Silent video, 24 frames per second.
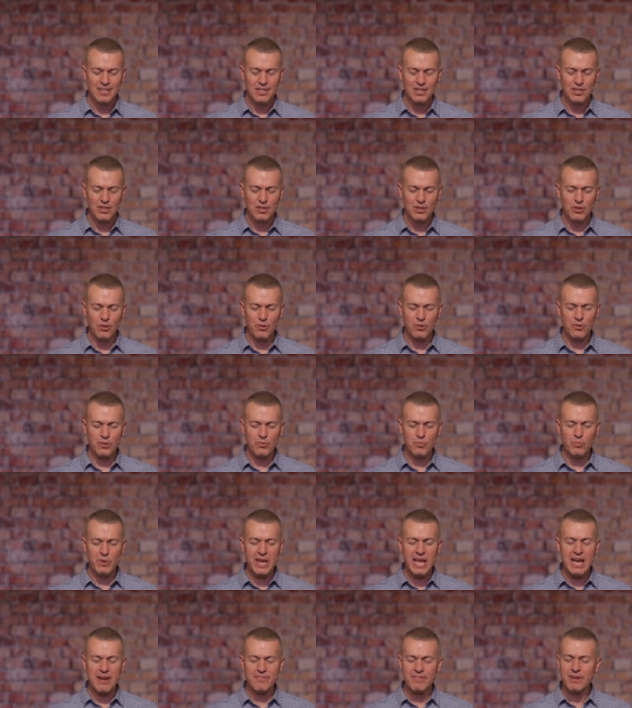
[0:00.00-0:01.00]
Lord,
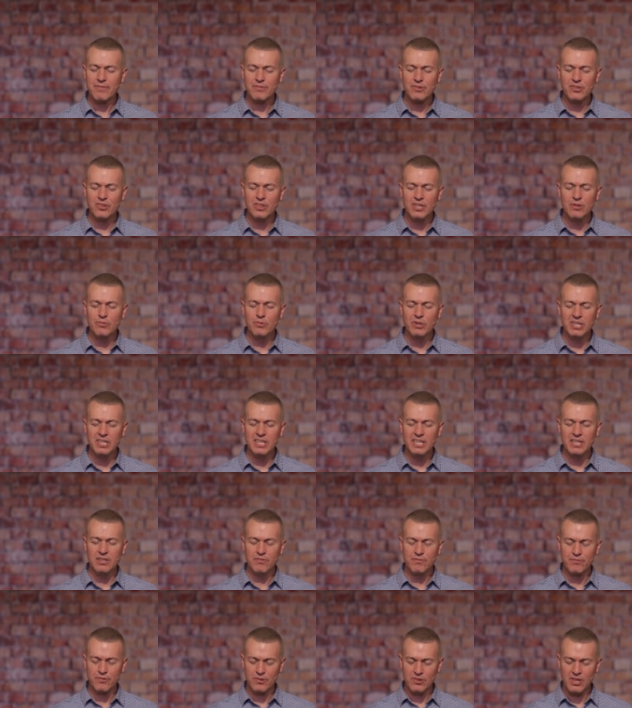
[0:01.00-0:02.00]
we have everything we
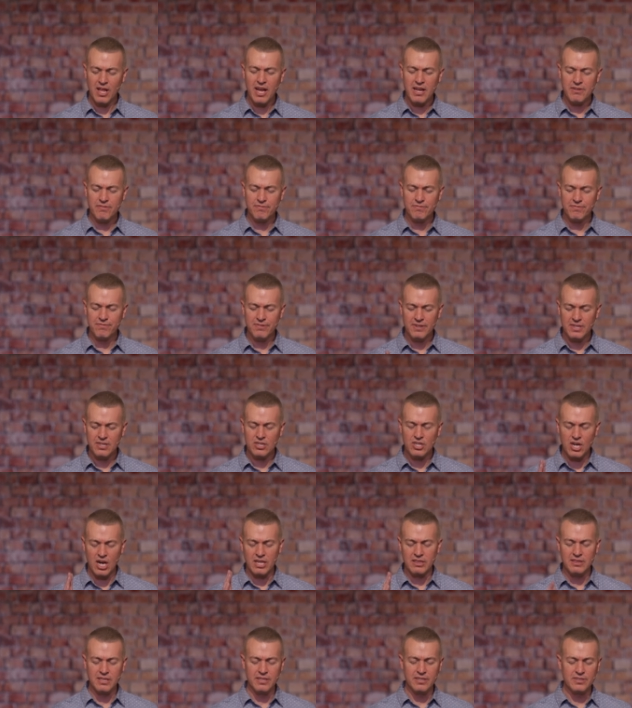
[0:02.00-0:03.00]
need for life and
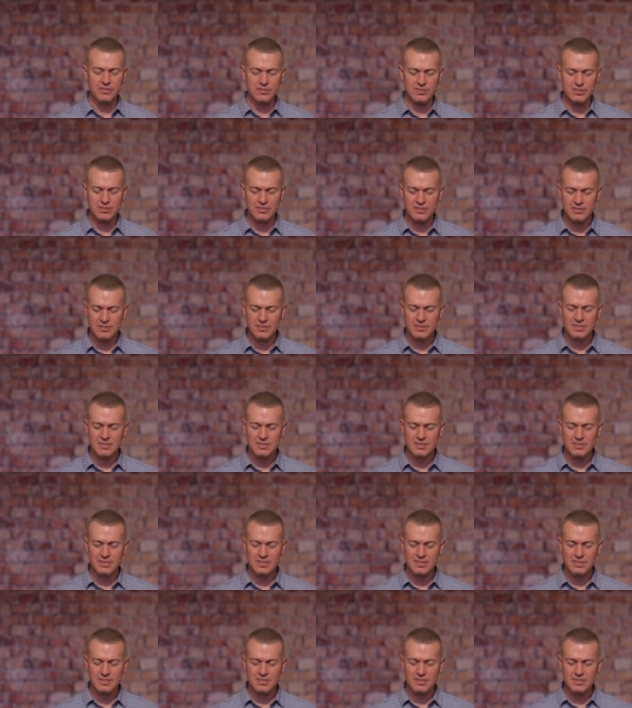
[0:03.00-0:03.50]
godliness.